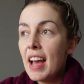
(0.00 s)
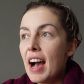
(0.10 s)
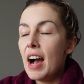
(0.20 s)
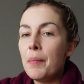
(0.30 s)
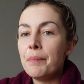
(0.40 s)

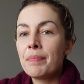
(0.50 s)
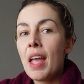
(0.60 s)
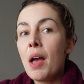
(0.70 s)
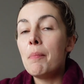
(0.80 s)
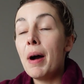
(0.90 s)
Um,
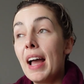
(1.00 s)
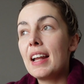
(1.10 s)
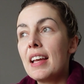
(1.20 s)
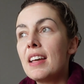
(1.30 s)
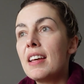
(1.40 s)
but
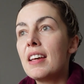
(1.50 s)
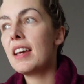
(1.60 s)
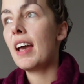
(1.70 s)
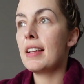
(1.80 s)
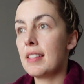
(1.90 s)

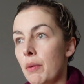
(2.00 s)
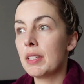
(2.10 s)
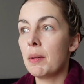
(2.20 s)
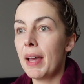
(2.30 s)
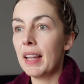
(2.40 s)
as I went
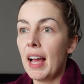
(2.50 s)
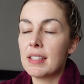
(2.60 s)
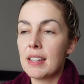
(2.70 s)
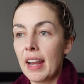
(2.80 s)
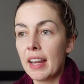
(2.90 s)
to bed
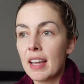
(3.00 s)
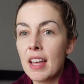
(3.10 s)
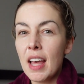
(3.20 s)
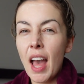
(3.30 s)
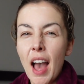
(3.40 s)
last night,
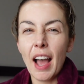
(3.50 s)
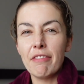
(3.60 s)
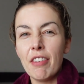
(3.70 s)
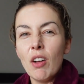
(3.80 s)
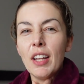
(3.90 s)
I
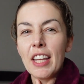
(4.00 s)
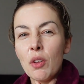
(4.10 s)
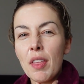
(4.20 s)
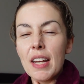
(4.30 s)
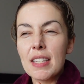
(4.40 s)
felt like, you
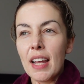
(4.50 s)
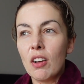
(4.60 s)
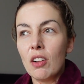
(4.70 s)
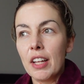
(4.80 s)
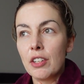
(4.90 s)
know, that
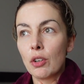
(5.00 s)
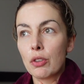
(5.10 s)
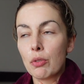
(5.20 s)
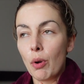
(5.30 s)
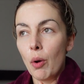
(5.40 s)
tickle in your
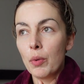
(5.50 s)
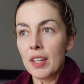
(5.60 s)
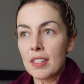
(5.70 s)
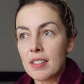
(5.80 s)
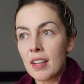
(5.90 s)
throat
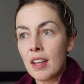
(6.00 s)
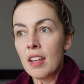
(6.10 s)
that's